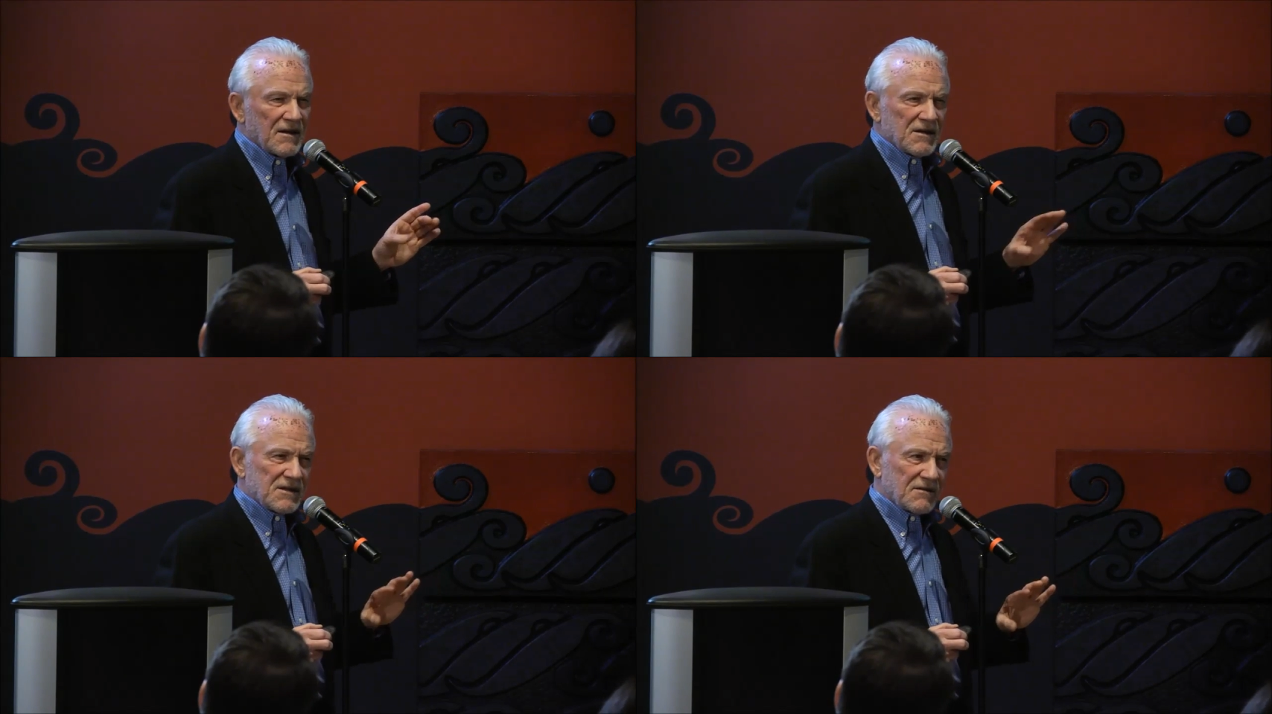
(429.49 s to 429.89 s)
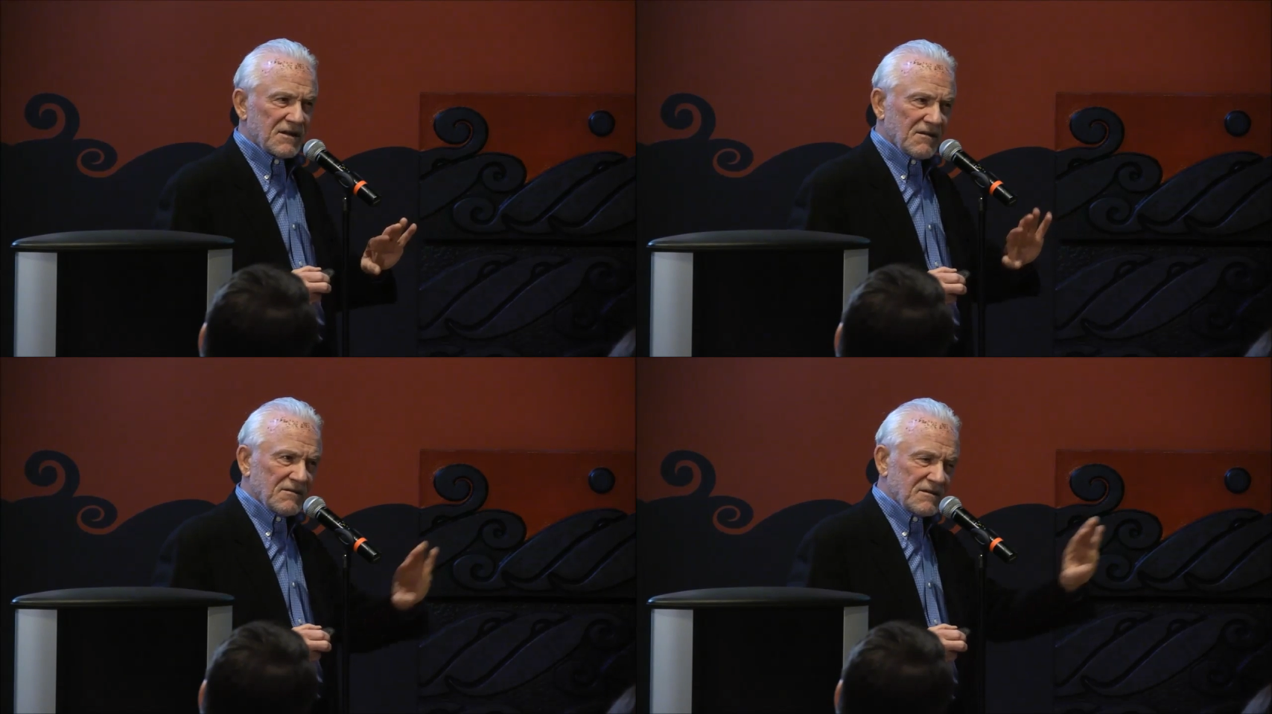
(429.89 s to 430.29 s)
So
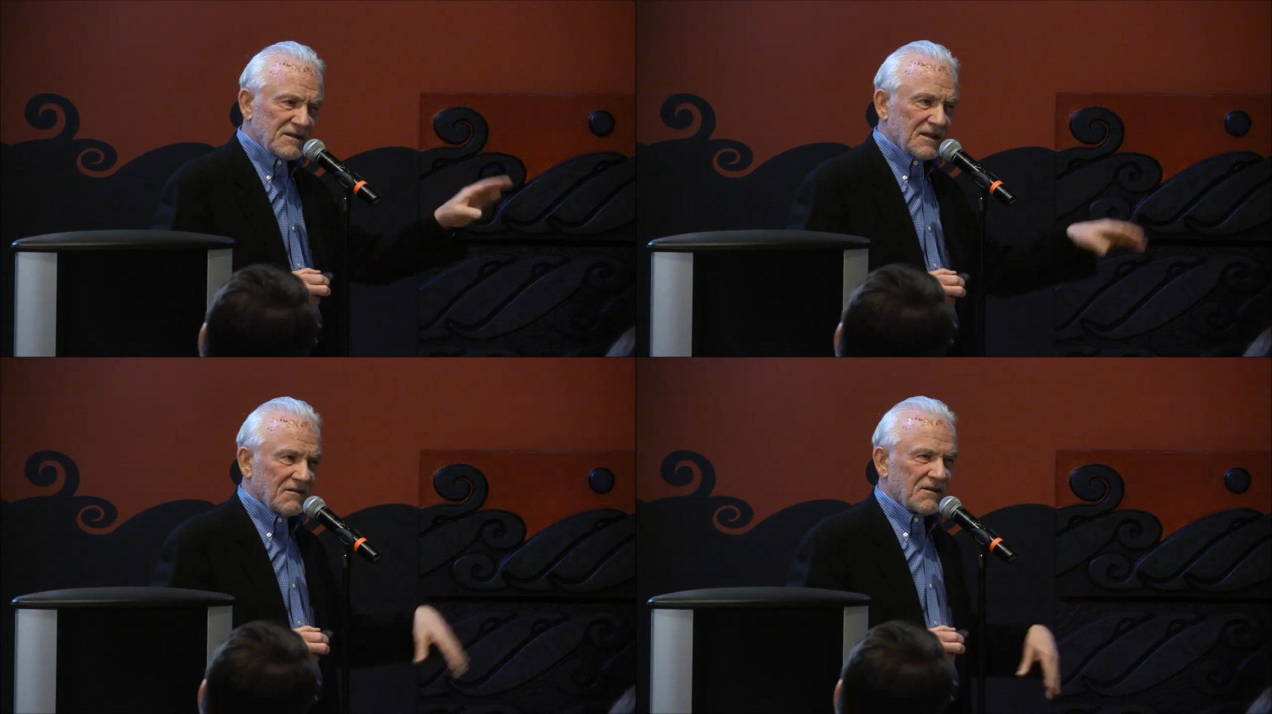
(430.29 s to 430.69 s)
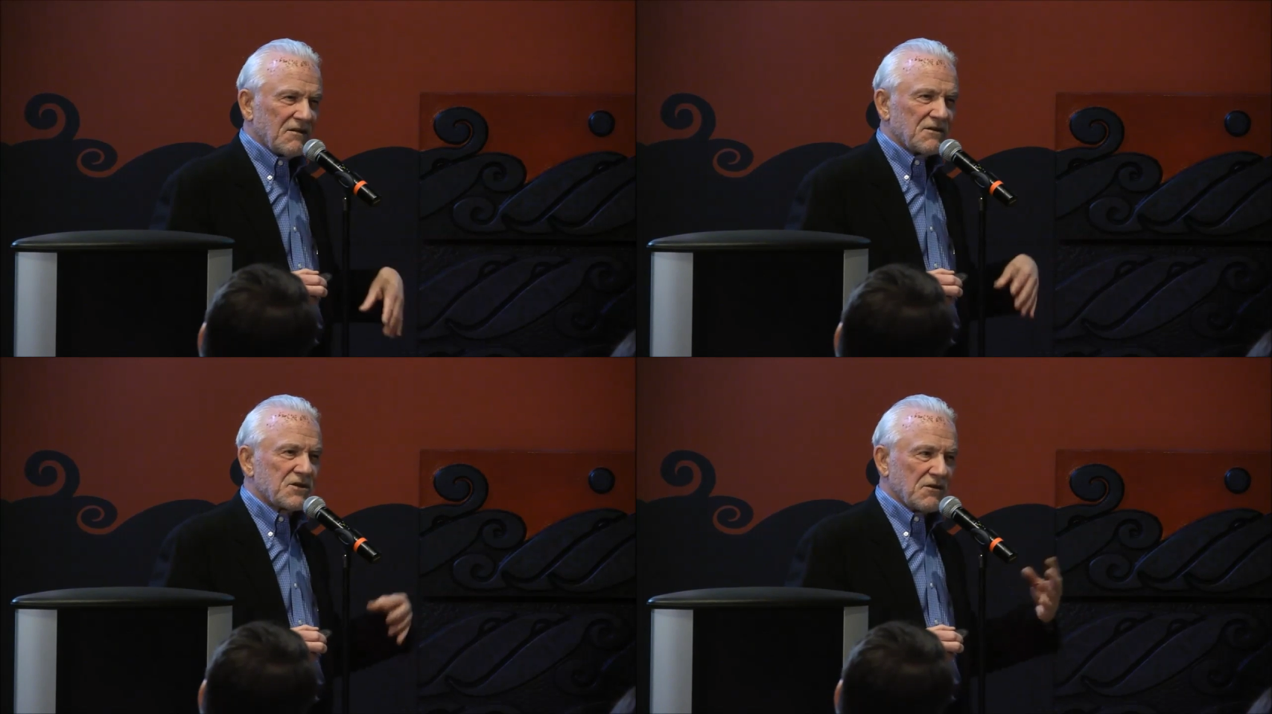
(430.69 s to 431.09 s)
don't
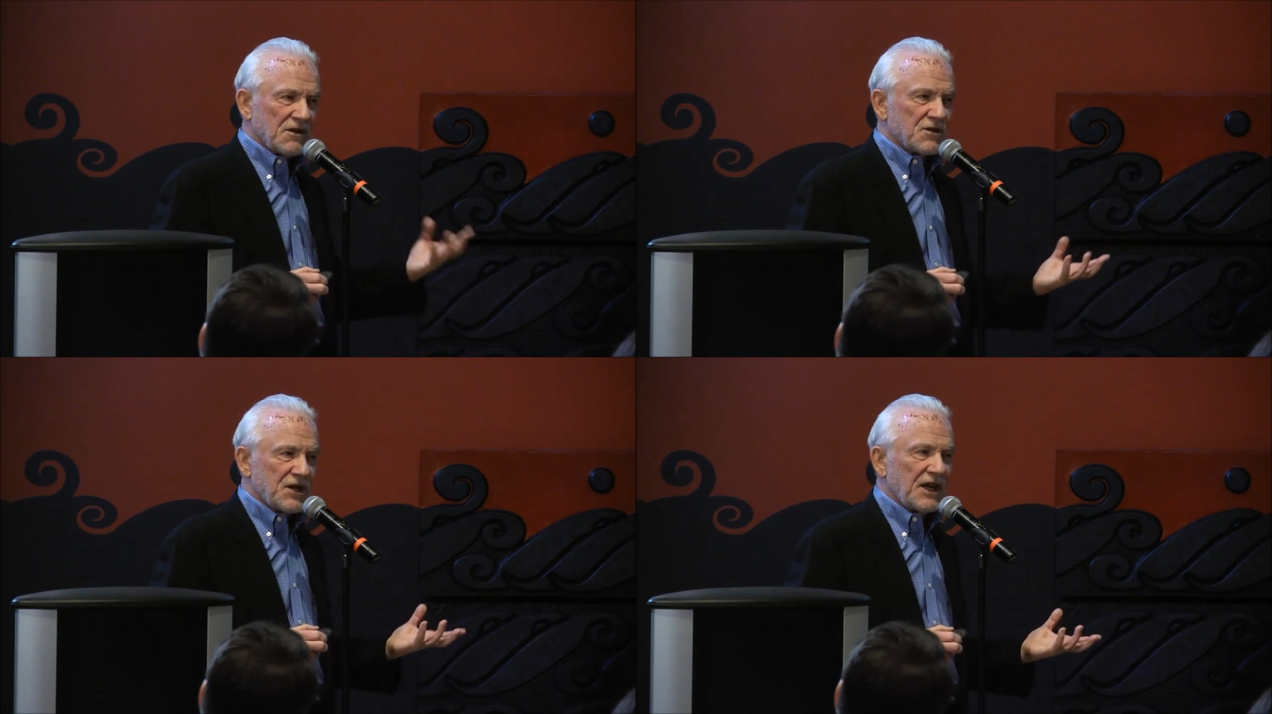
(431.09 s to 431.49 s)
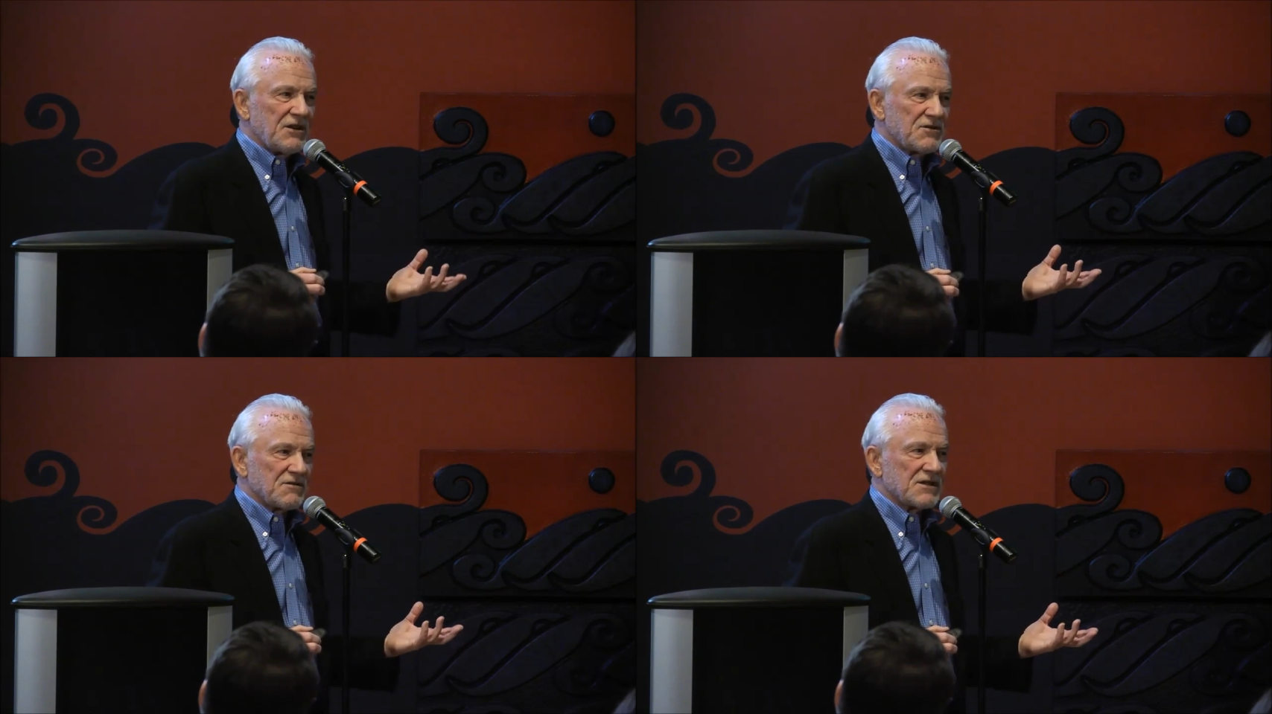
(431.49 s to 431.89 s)

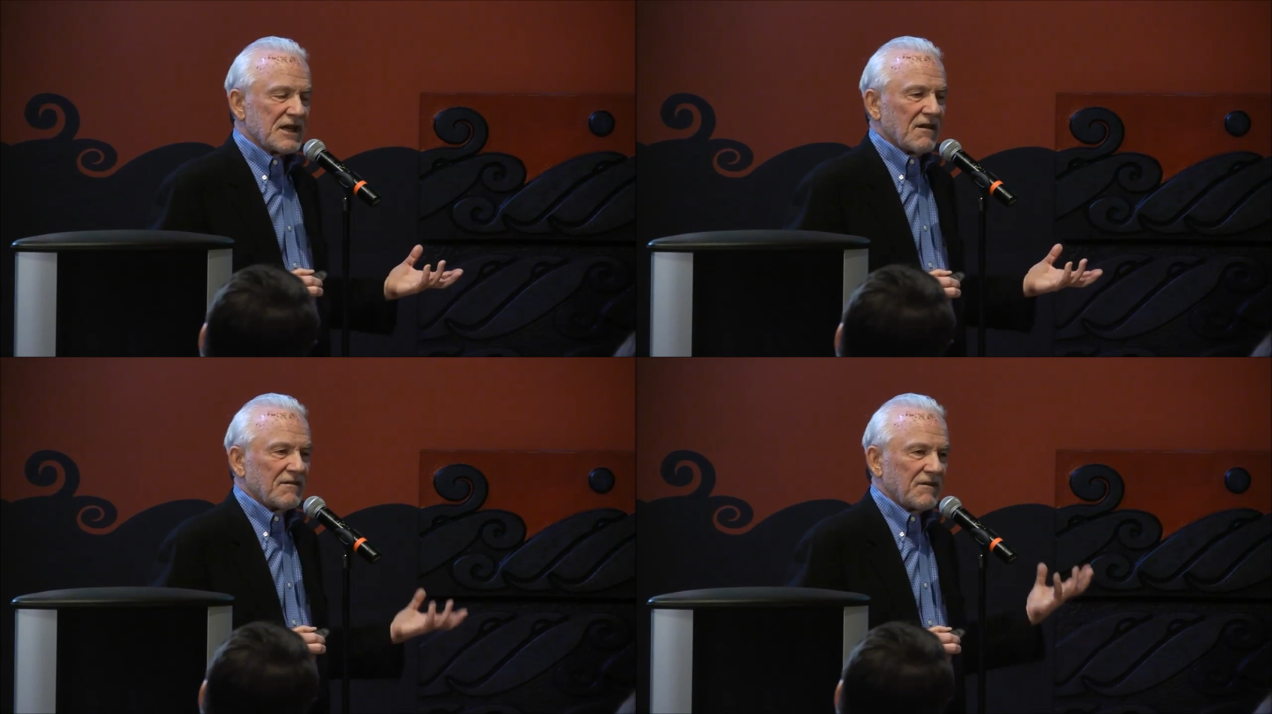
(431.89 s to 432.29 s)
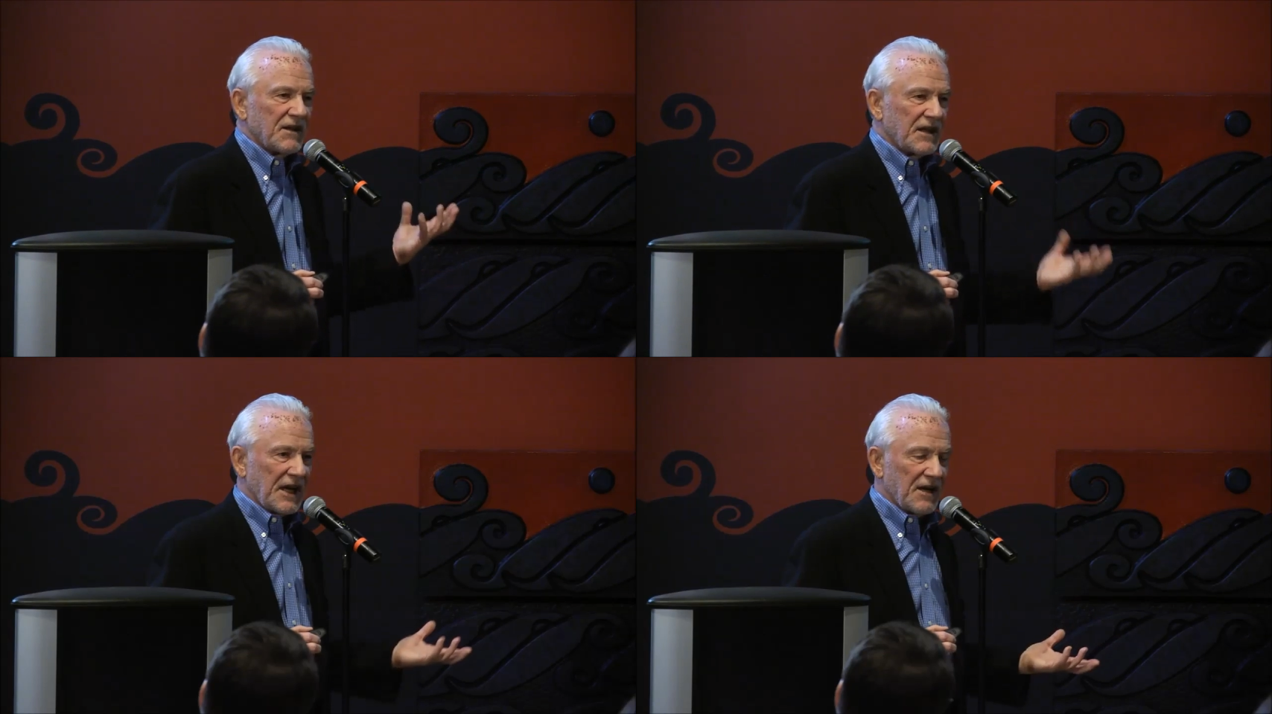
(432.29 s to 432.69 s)
shortchange yourself. If
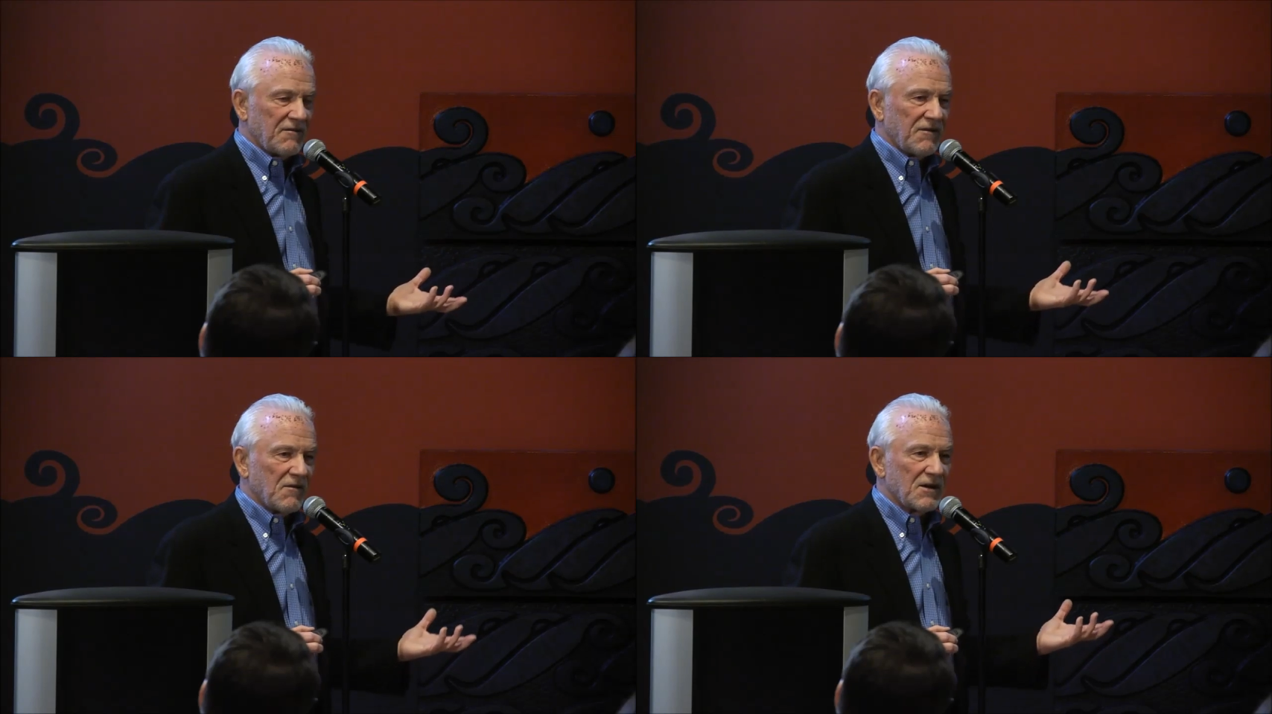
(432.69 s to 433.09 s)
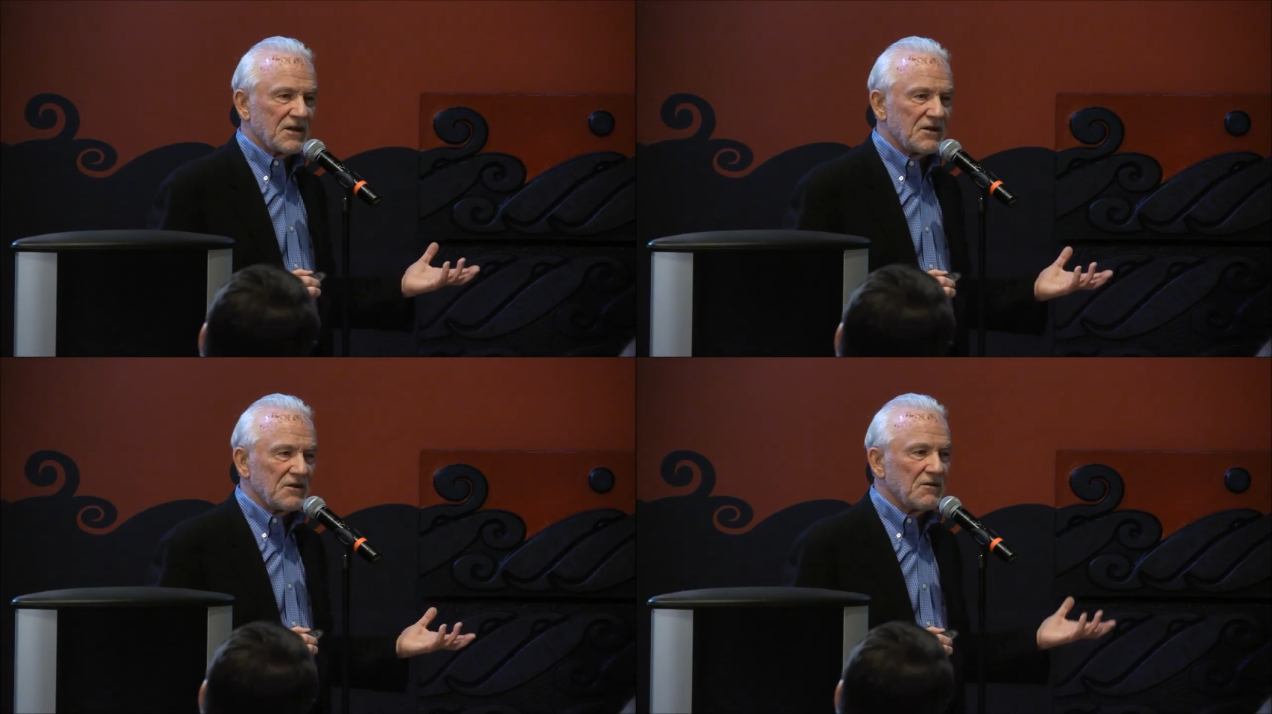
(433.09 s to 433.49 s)
you can't afford
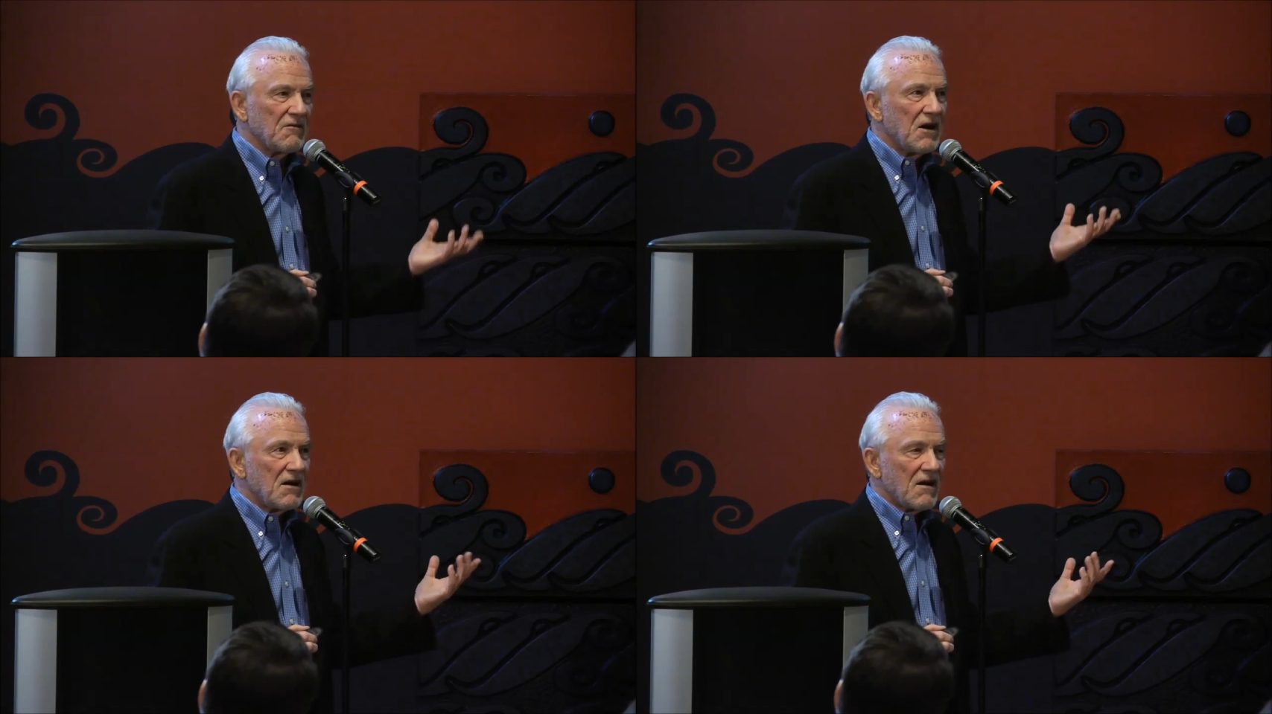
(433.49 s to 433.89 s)
to do